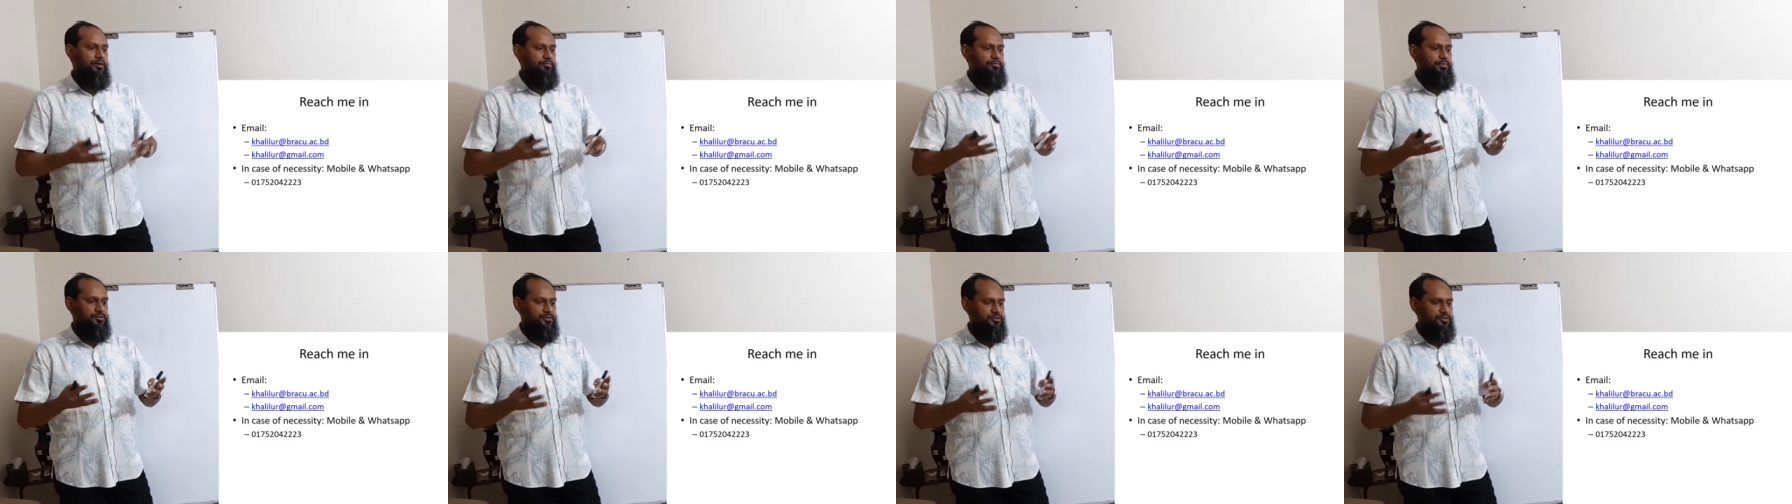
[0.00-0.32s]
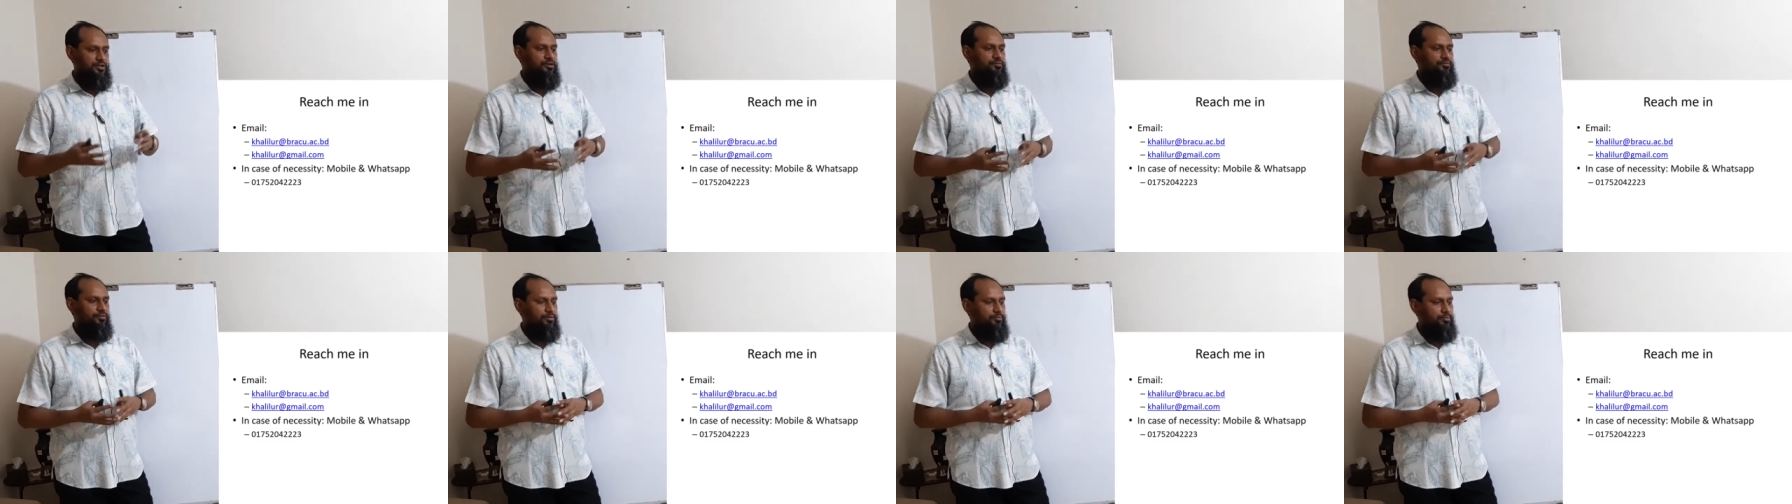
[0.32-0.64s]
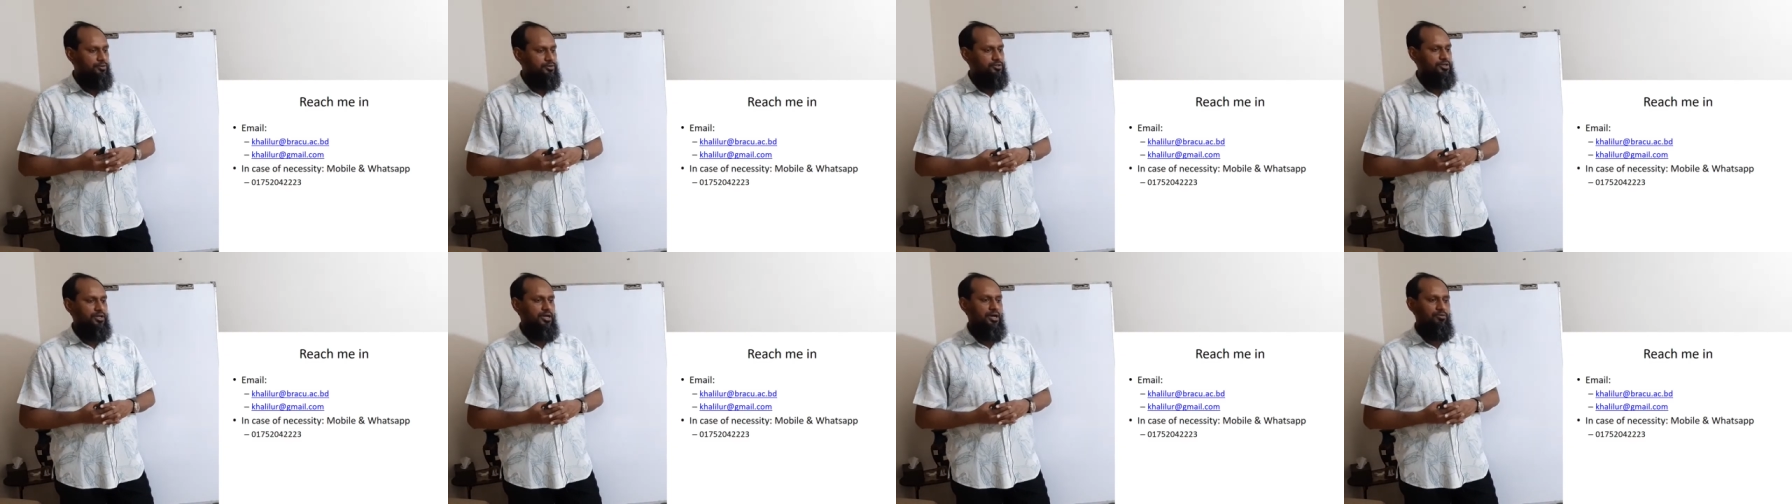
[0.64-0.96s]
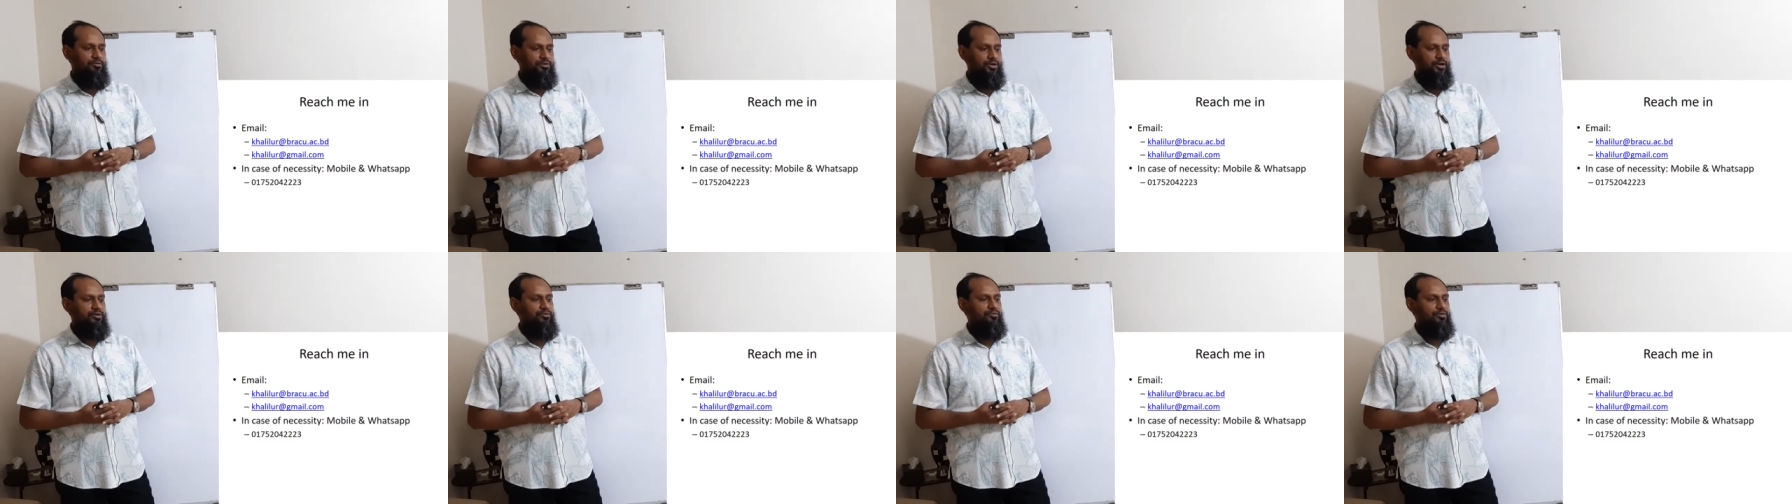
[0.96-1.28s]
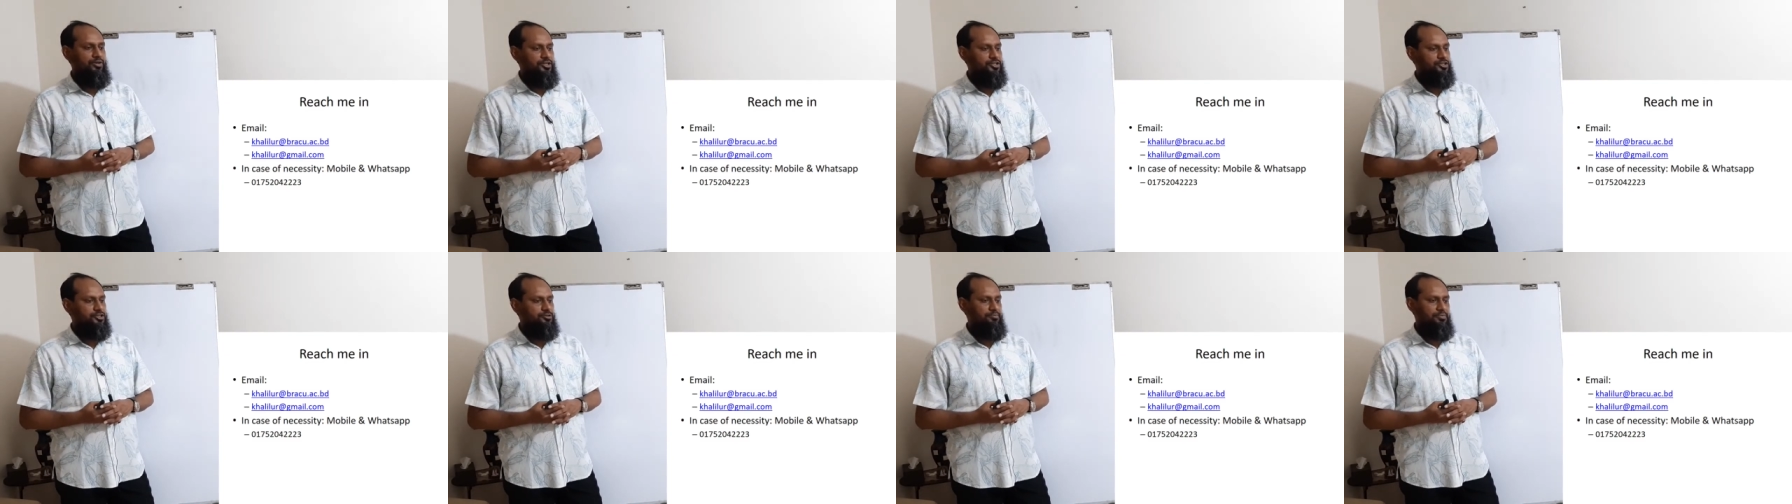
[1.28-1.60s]
personal information, how you can
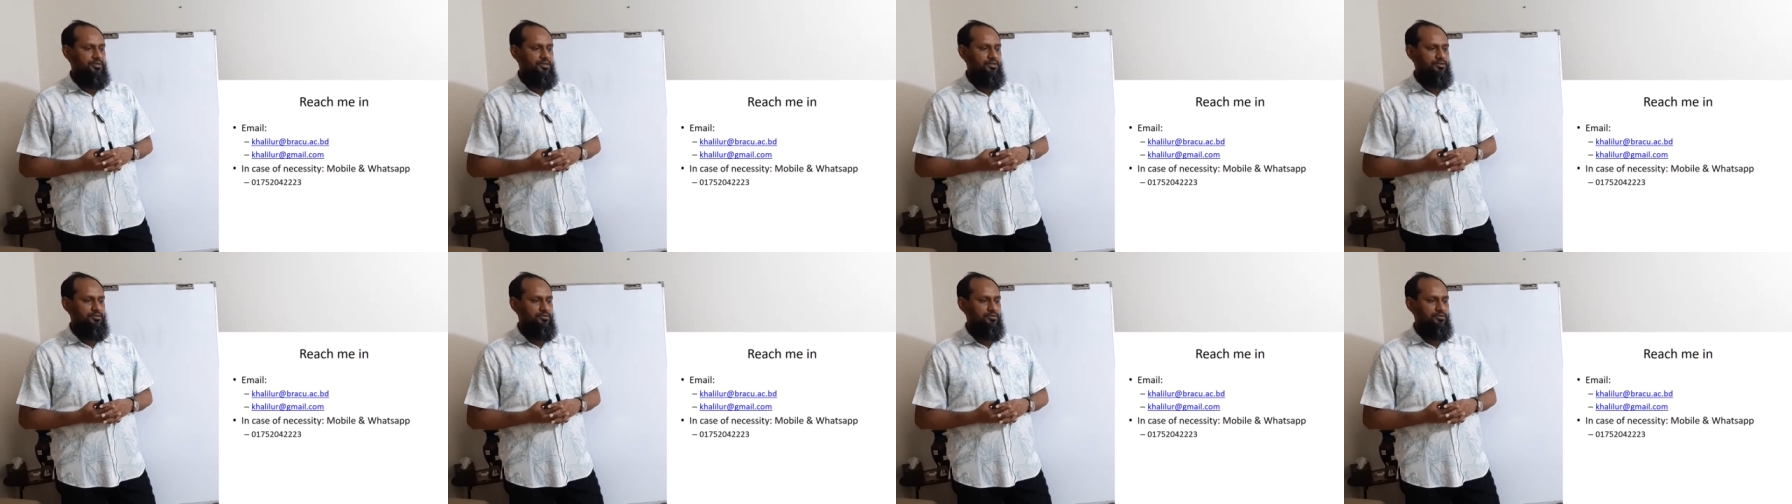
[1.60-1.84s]
reach me.